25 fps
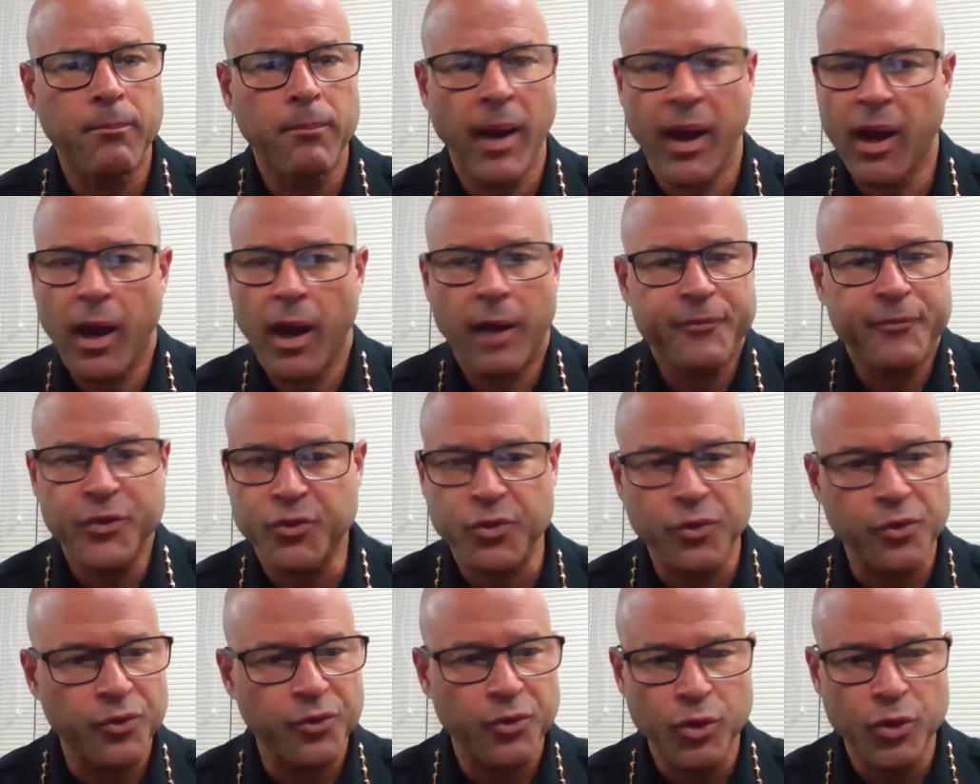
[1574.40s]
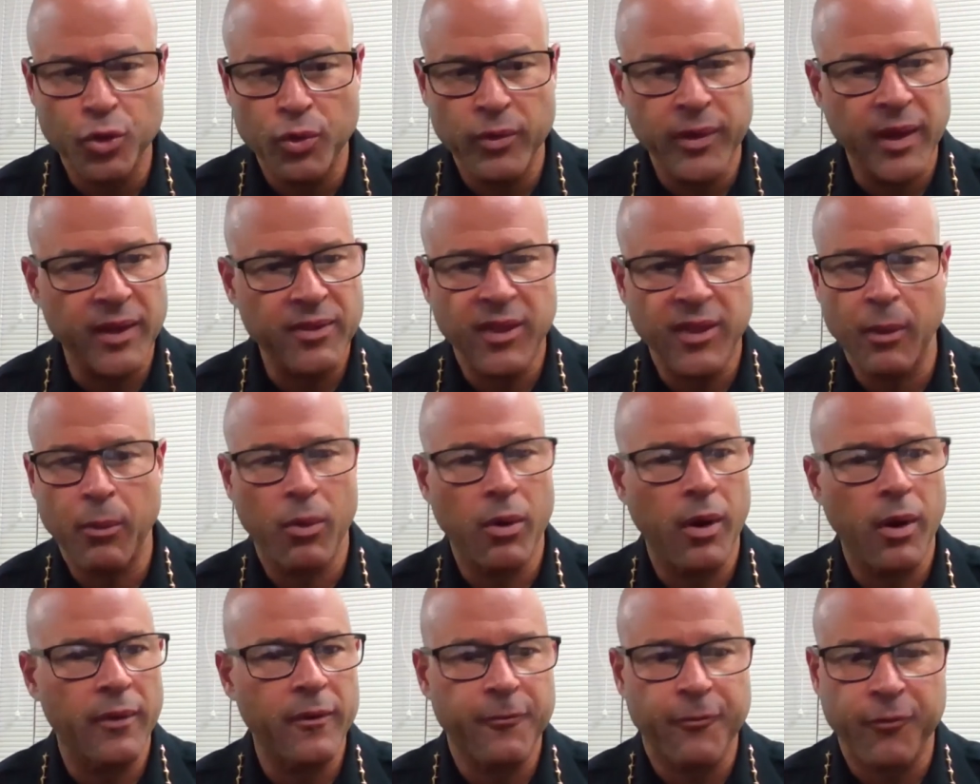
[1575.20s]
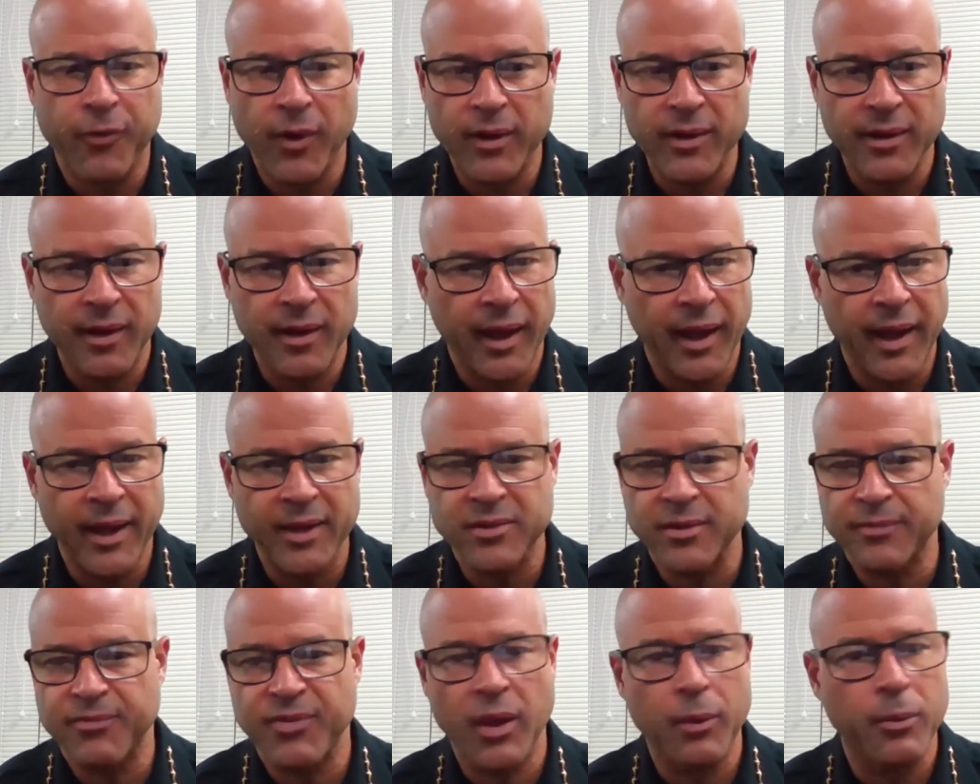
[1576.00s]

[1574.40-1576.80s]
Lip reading: my officers knew that they were on the front lines.